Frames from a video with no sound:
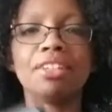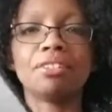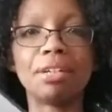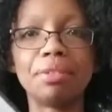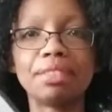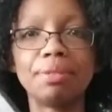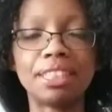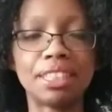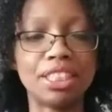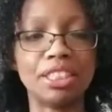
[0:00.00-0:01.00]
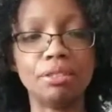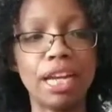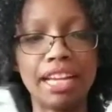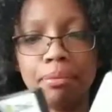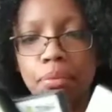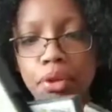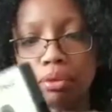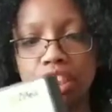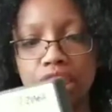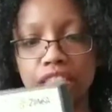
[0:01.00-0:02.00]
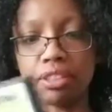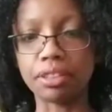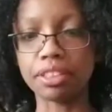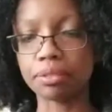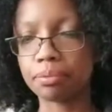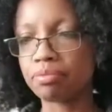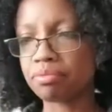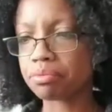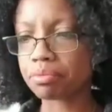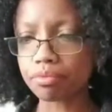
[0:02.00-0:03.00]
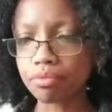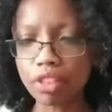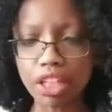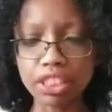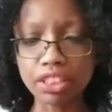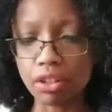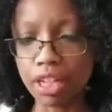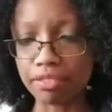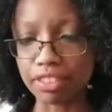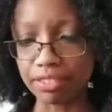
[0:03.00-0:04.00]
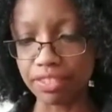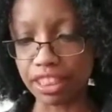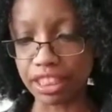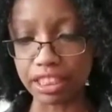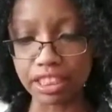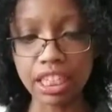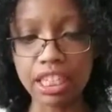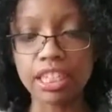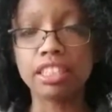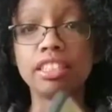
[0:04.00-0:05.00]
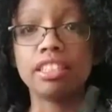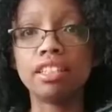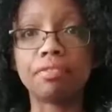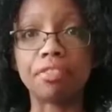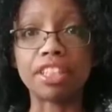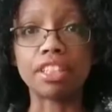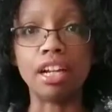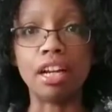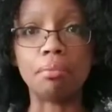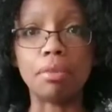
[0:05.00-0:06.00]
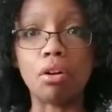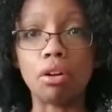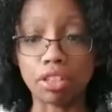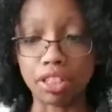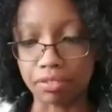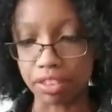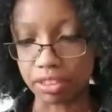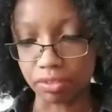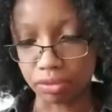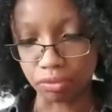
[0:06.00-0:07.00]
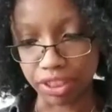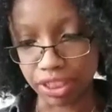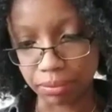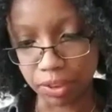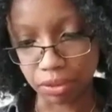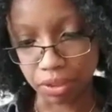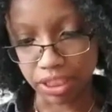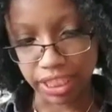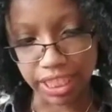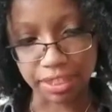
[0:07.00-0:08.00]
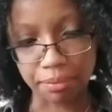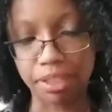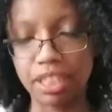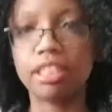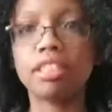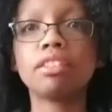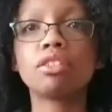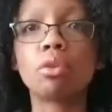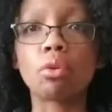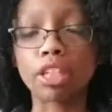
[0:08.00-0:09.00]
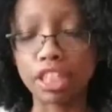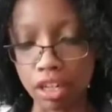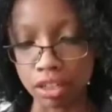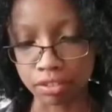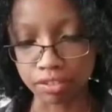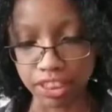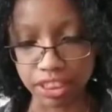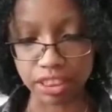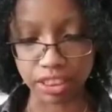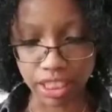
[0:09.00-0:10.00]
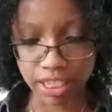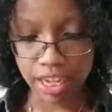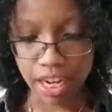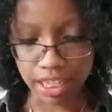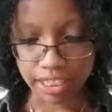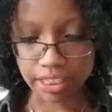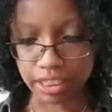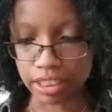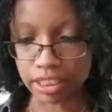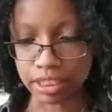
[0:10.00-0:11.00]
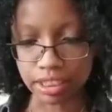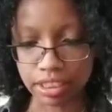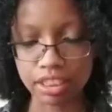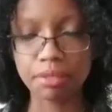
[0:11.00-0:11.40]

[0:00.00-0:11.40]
gray ones, basic 2, and pro skills. These all have DVDs with all of the different rhythms on them, choreography, ideas,